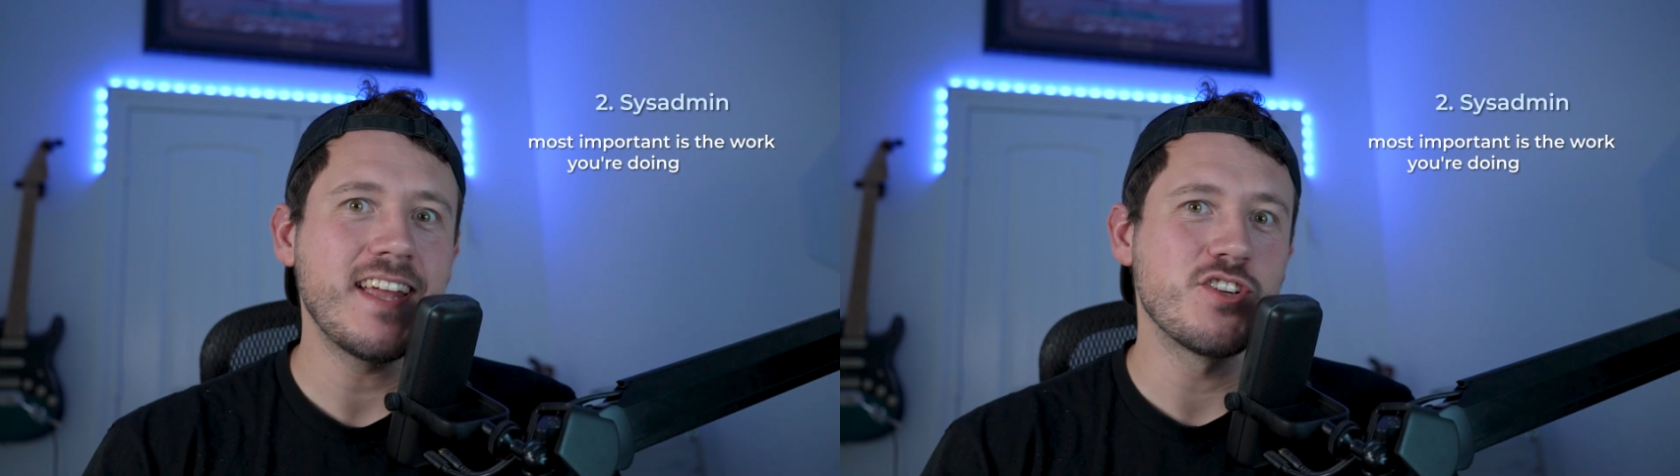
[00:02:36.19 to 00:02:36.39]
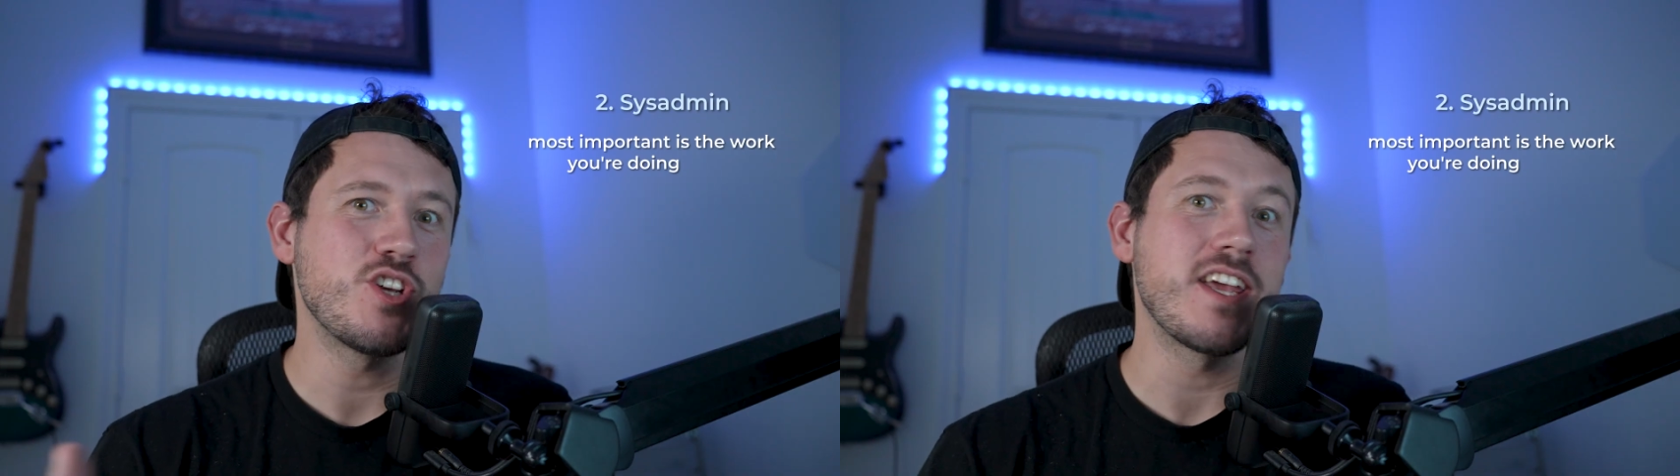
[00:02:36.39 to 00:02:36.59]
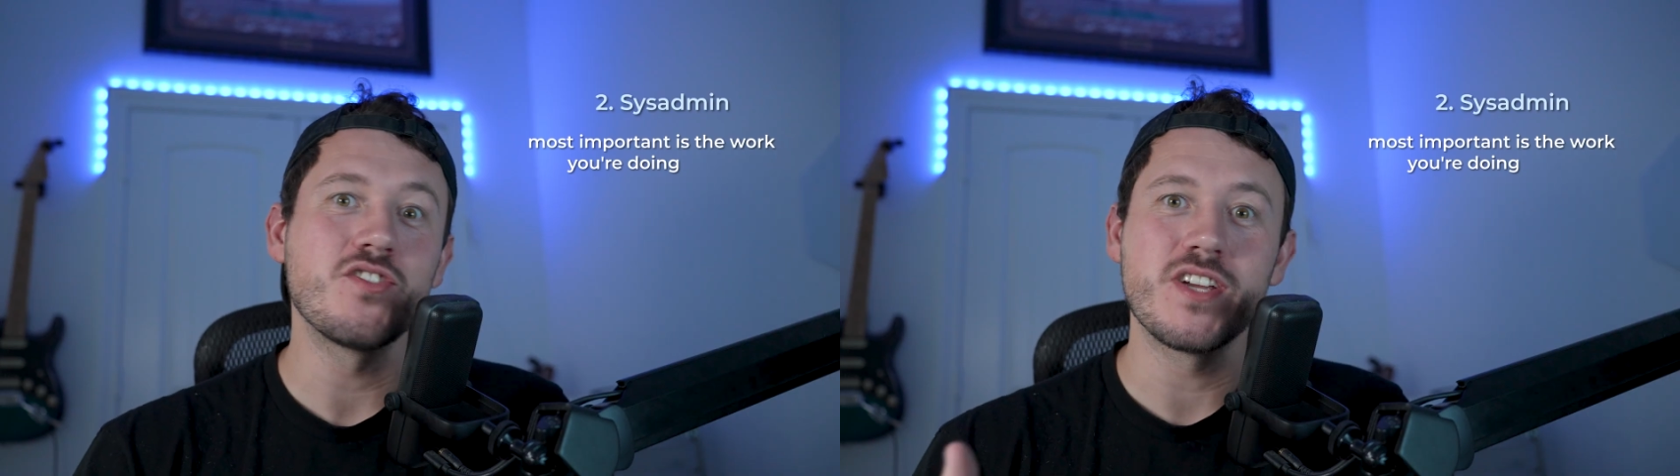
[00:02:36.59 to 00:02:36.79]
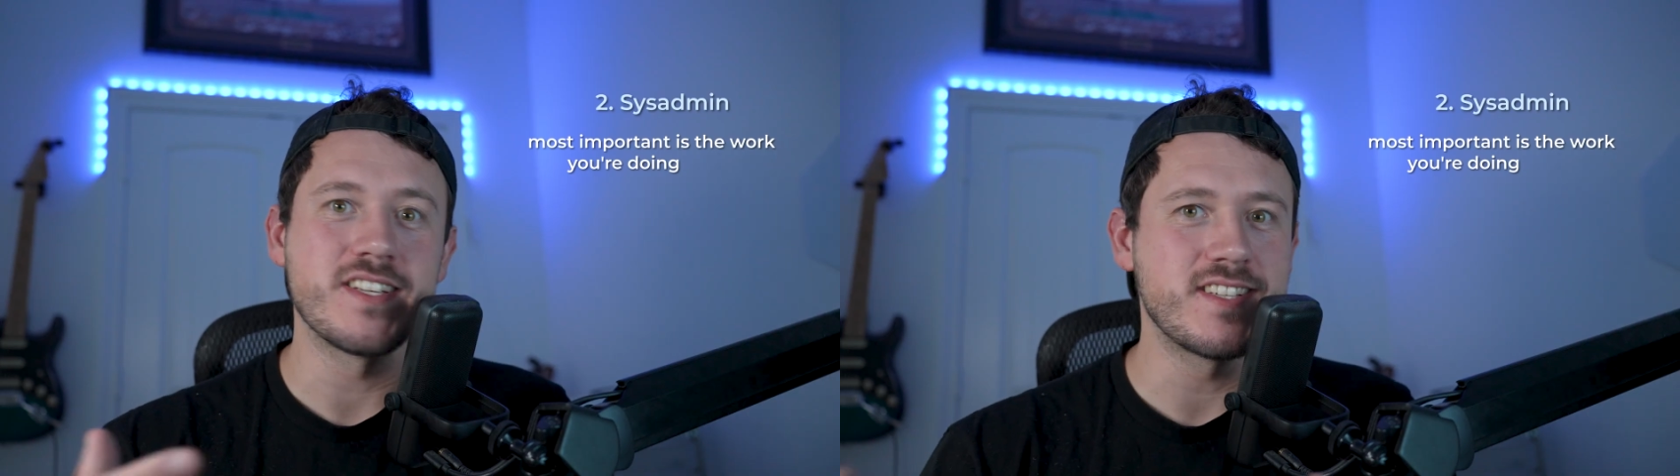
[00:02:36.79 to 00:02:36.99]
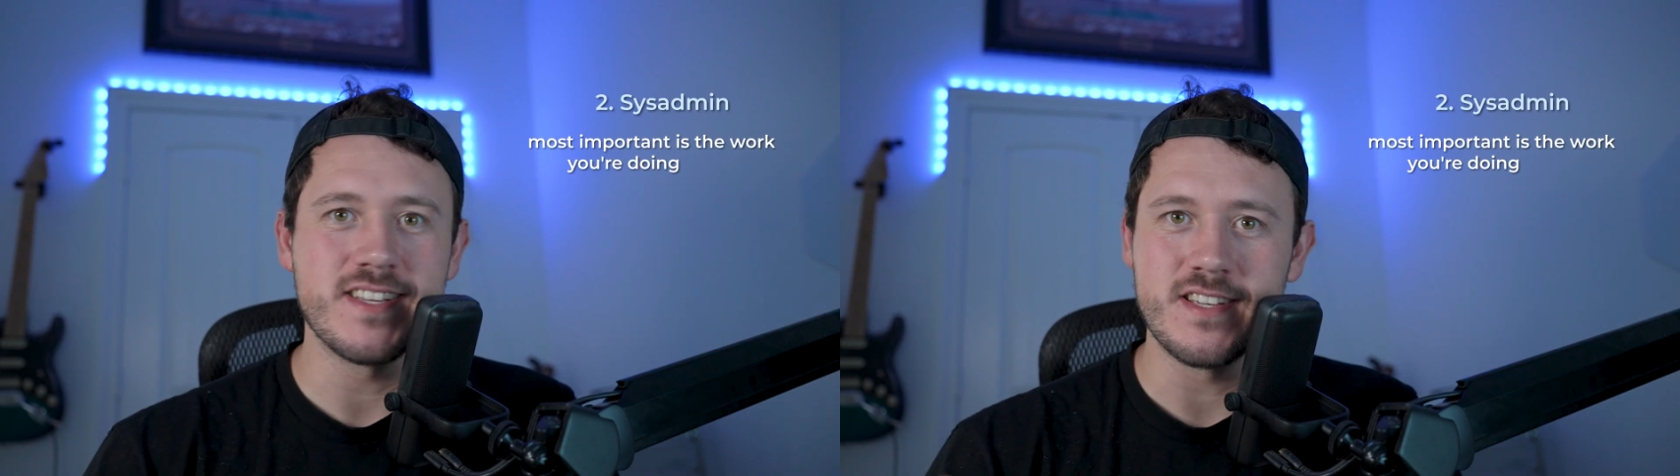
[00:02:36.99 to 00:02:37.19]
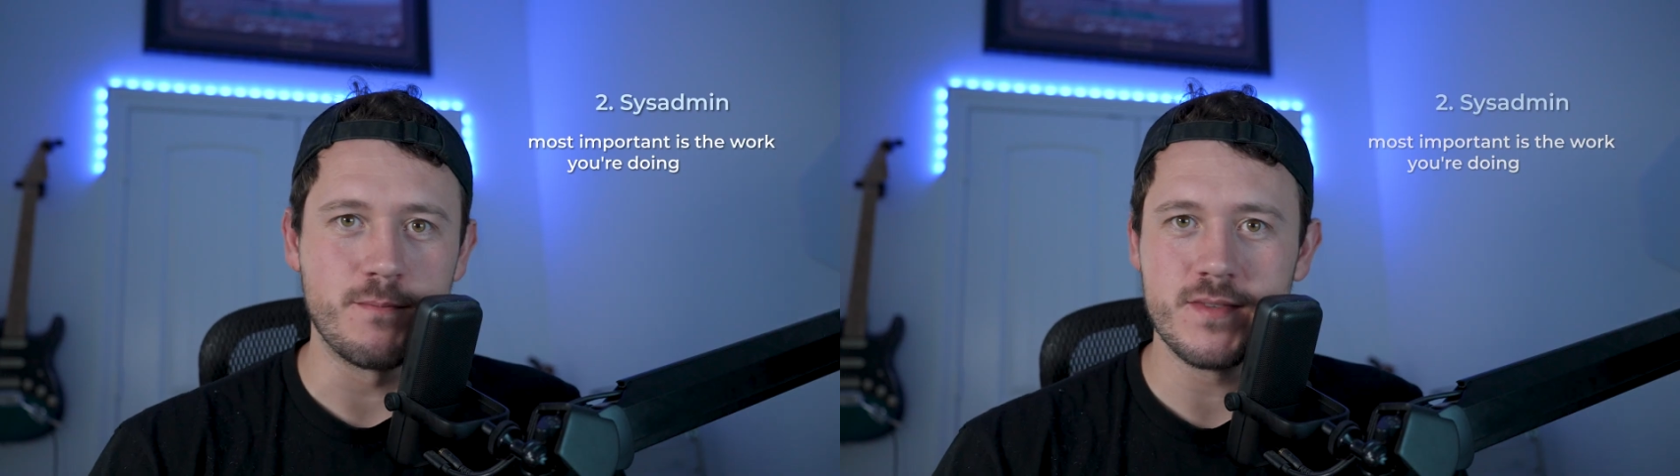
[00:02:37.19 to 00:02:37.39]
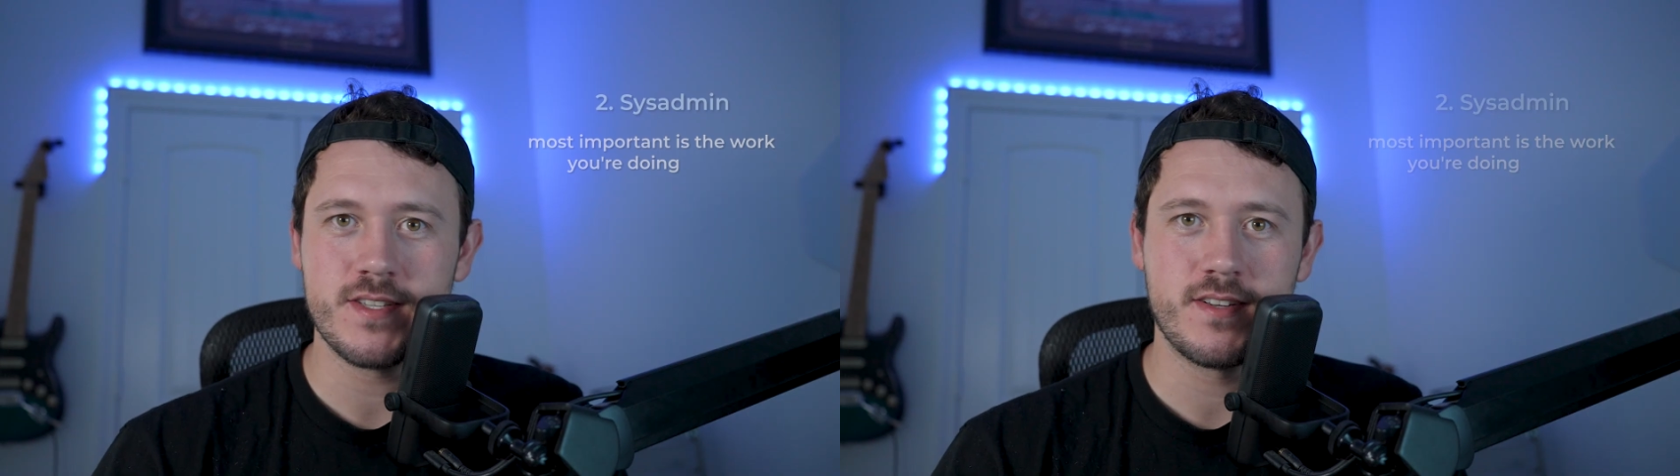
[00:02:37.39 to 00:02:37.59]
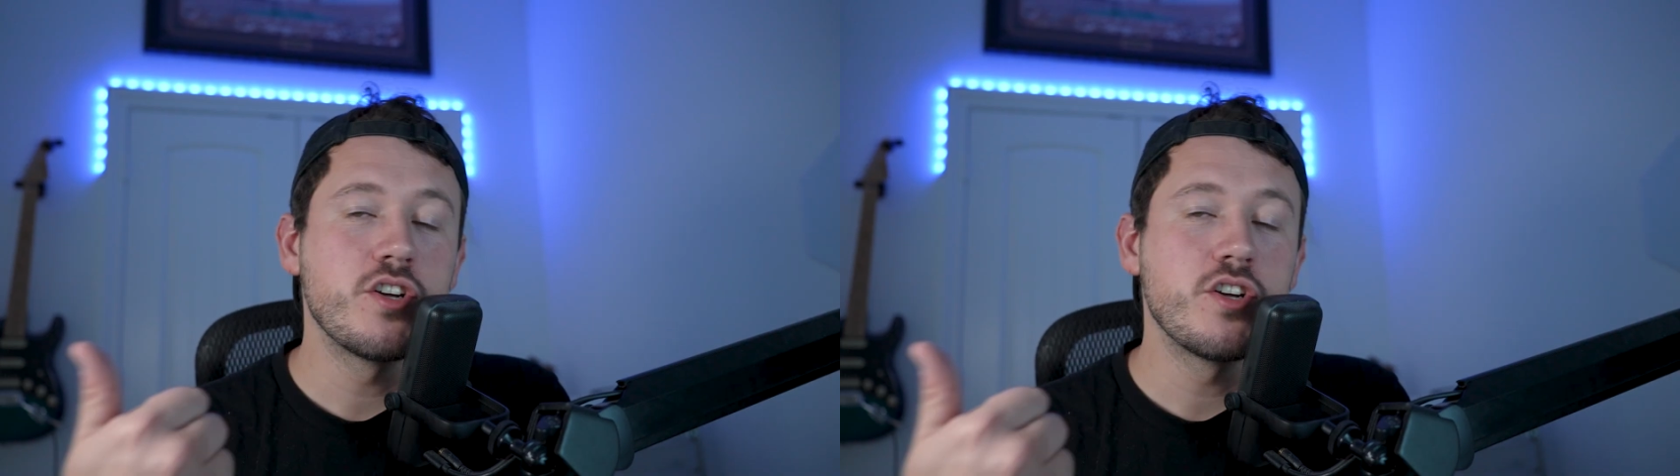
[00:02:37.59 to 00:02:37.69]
and changing systems.